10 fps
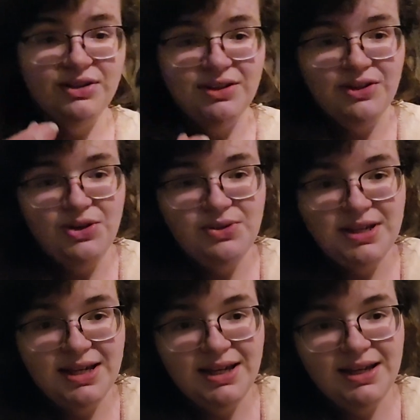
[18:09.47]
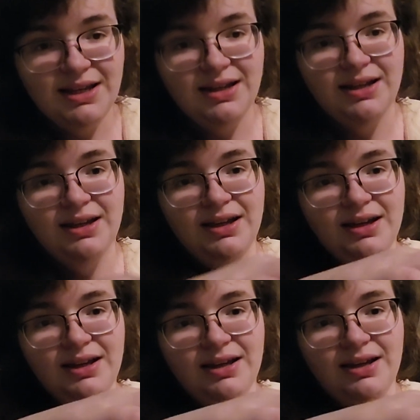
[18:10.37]
So you take it
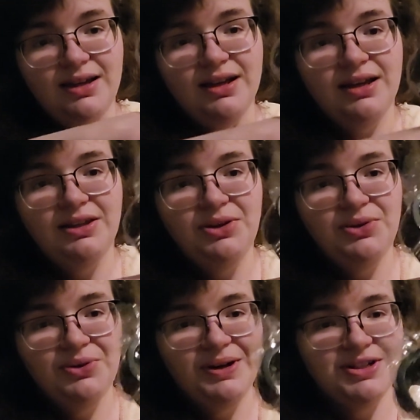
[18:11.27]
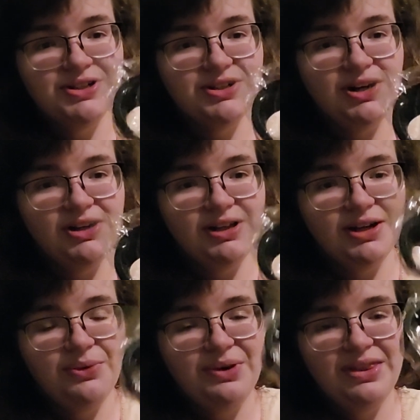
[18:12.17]
and you crush
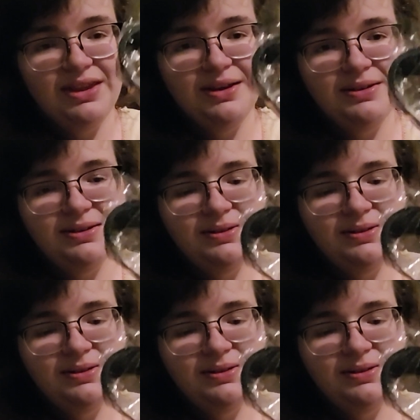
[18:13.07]
garlic with it.